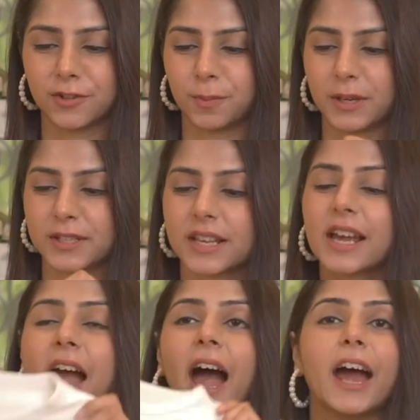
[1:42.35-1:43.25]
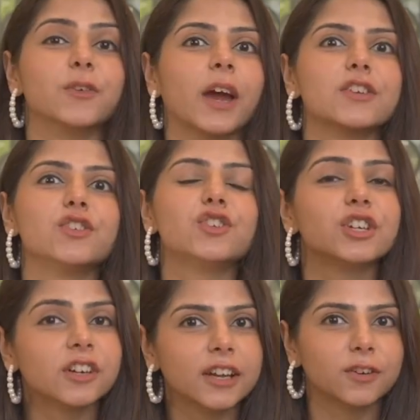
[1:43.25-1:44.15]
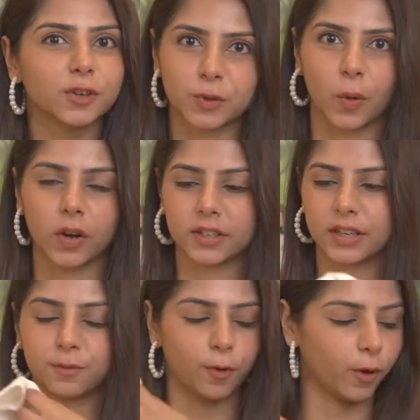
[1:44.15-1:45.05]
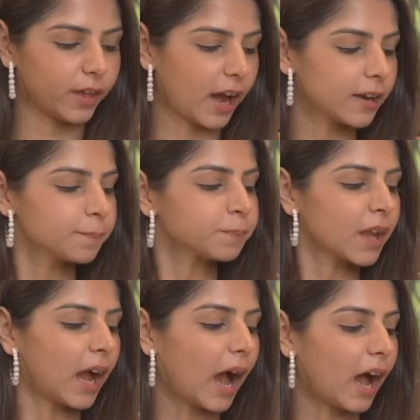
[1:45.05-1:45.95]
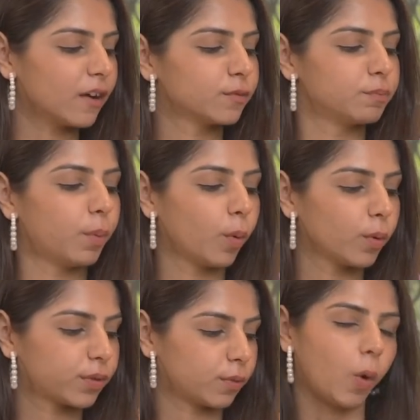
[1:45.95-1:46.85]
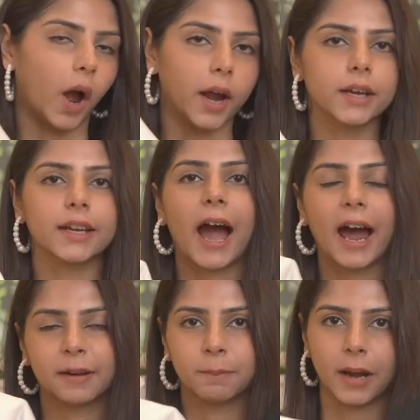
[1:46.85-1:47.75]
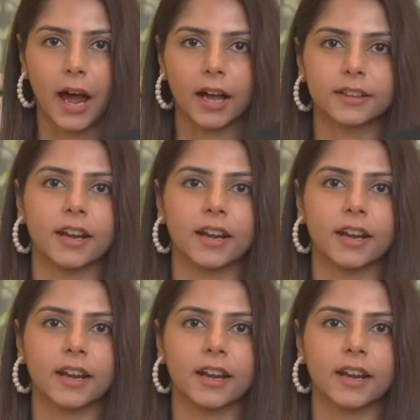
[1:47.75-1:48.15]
rupees, and you get really good quality for that. I have both white and black that